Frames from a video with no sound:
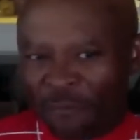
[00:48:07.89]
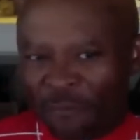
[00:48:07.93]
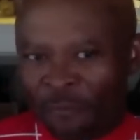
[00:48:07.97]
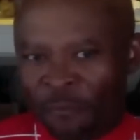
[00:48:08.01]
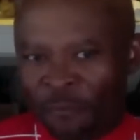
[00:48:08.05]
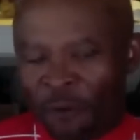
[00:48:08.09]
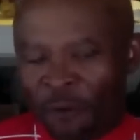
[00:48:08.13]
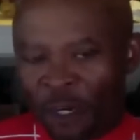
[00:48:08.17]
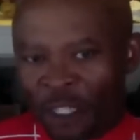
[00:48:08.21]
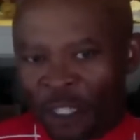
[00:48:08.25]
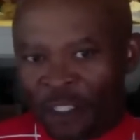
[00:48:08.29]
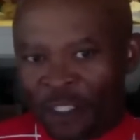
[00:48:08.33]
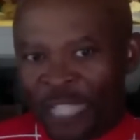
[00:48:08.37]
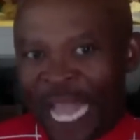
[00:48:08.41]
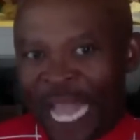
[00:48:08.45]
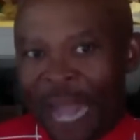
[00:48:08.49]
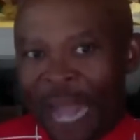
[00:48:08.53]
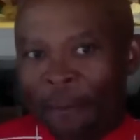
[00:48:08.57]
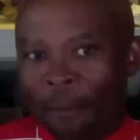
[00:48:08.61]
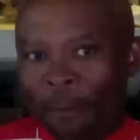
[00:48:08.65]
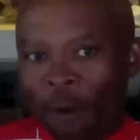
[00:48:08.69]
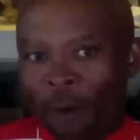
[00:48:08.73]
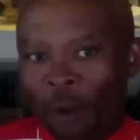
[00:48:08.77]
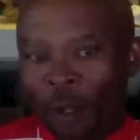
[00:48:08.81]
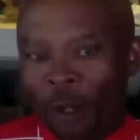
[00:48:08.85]
for
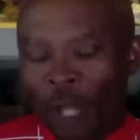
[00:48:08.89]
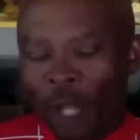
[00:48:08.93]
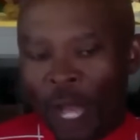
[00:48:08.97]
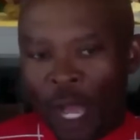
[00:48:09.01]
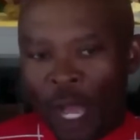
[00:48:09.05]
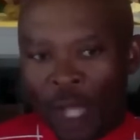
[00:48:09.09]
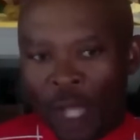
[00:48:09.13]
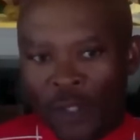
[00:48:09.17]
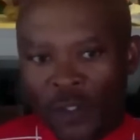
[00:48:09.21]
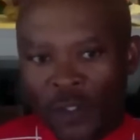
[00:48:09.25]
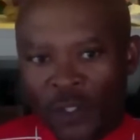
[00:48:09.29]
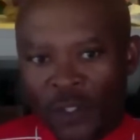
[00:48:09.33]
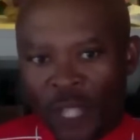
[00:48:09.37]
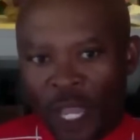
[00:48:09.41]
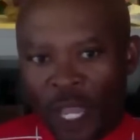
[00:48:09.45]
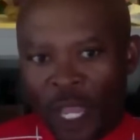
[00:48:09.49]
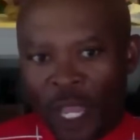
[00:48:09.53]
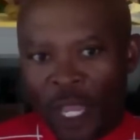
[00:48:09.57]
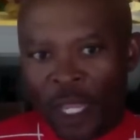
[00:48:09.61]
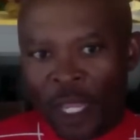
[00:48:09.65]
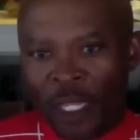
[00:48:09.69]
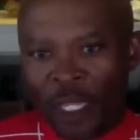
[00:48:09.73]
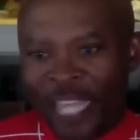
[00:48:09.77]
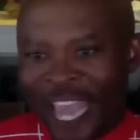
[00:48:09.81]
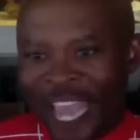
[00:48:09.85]
example, uh,
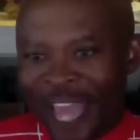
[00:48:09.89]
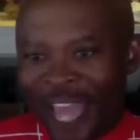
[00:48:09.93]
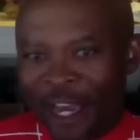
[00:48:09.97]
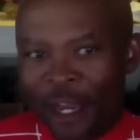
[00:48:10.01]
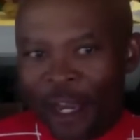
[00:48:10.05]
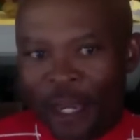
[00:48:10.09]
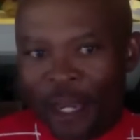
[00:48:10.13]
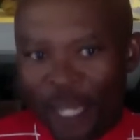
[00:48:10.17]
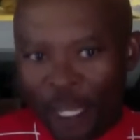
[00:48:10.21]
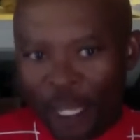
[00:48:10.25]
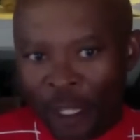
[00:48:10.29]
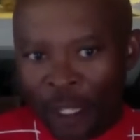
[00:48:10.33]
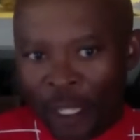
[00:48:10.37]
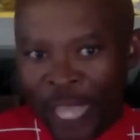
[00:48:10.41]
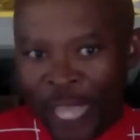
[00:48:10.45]
say Cannondale.